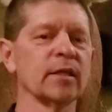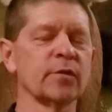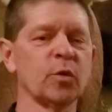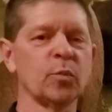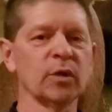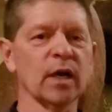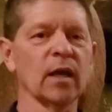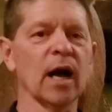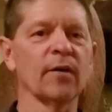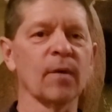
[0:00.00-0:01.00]
if you put that
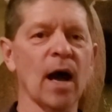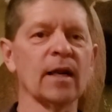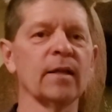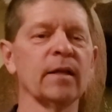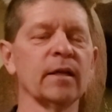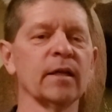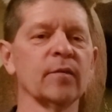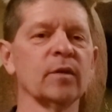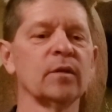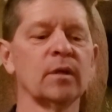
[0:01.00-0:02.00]
light right in the end of
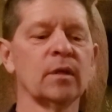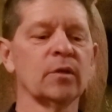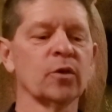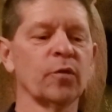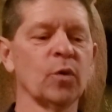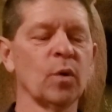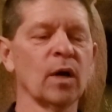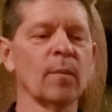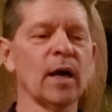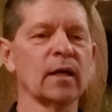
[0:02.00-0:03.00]
it. So if you want
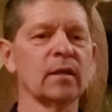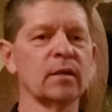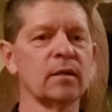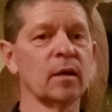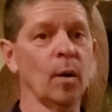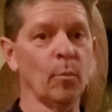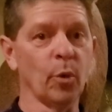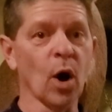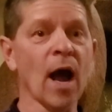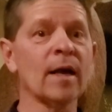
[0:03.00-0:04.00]
to make a
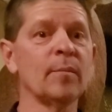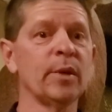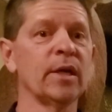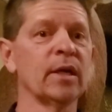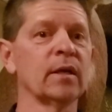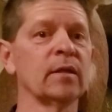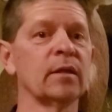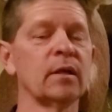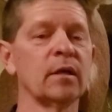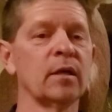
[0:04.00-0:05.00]
bright pin,
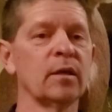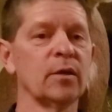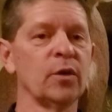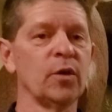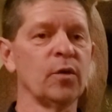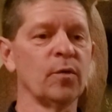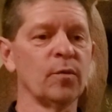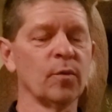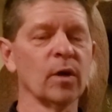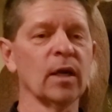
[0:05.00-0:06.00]
you
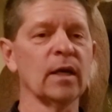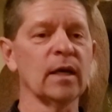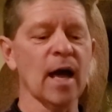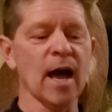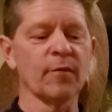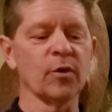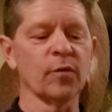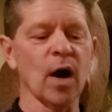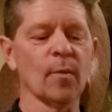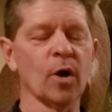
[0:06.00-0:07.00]
really need to have your
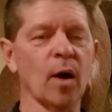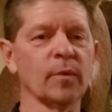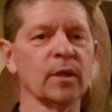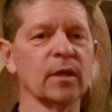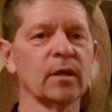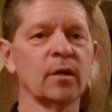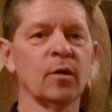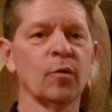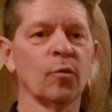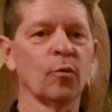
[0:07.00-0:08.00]
fiber optic
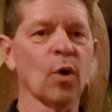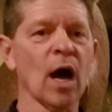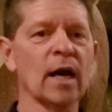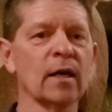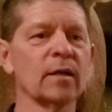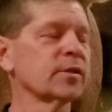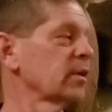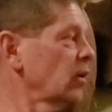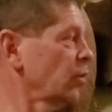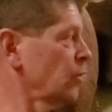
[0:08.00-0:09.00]
right in the
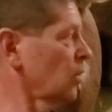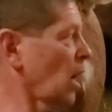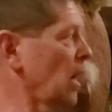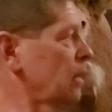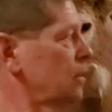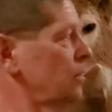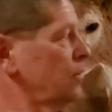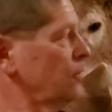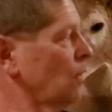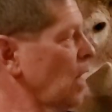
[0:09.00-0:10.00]
center of your light,
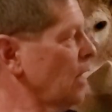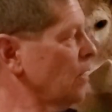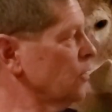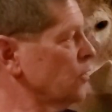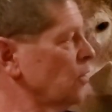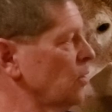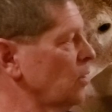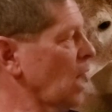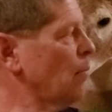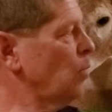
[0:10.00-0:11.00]
right here, so the
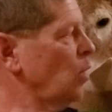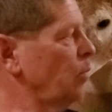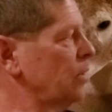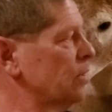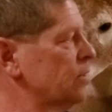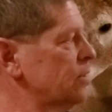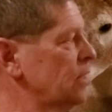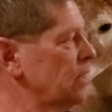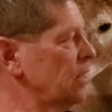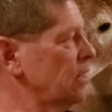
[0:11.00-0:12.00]
light bulb can see
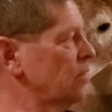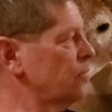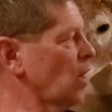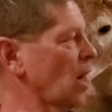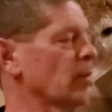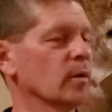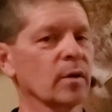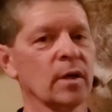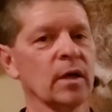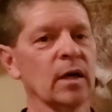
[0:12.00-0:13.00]
the end of the fiber,
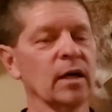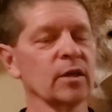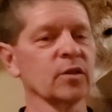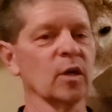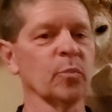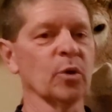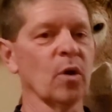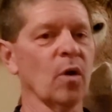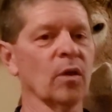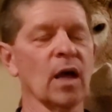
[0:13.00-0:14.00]
and it's going to put
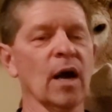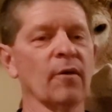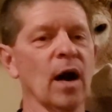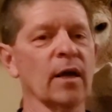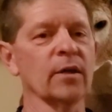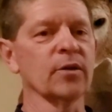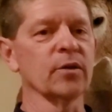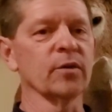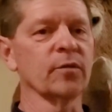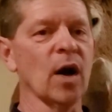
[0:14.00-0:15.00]
all the light right into
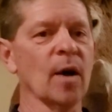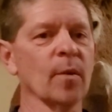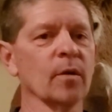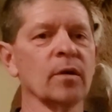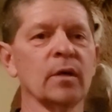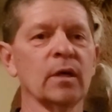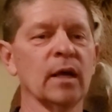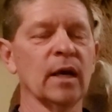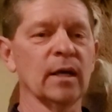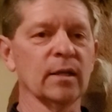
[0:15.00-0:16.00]
the fiber.
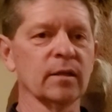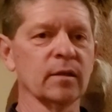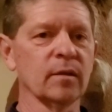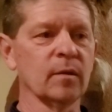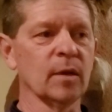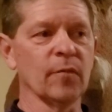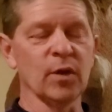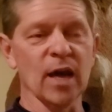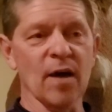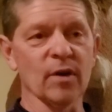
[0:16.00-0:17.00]
And if
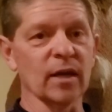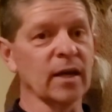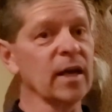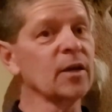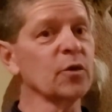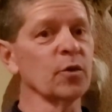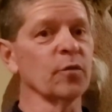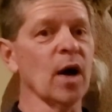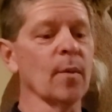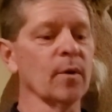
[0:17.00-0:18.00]
you haven't kinked your
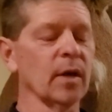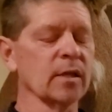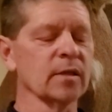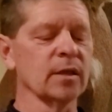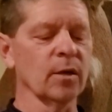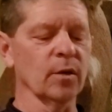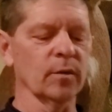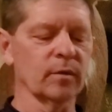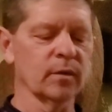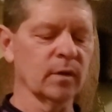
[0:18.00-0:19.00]
fiber, and that's another
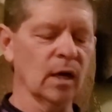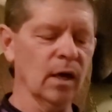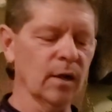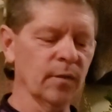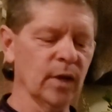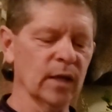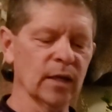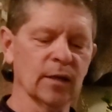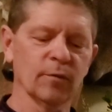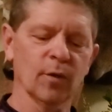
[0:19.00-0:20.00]
thing
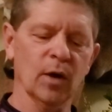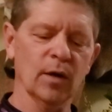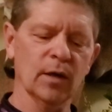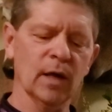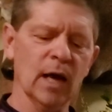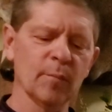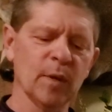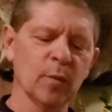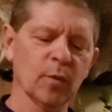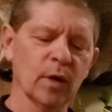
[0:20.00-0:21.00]
that
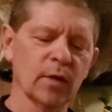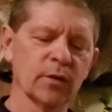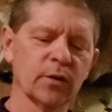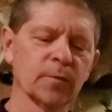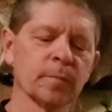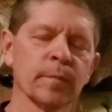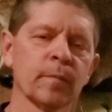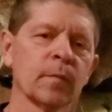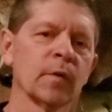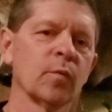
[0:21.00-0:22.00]
people run into,
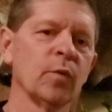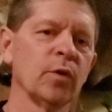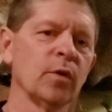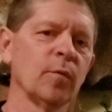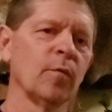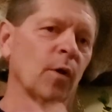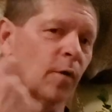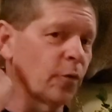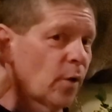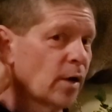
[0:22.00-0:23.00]
when you are
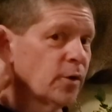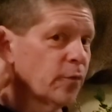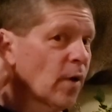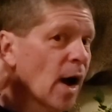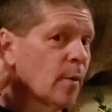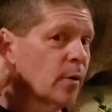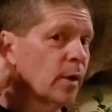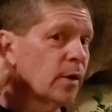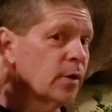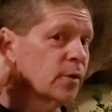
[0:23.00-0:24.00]
threading your fiber
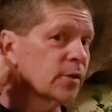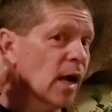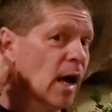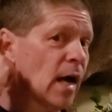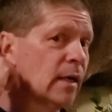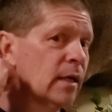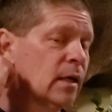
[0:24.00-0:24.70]
into your sight,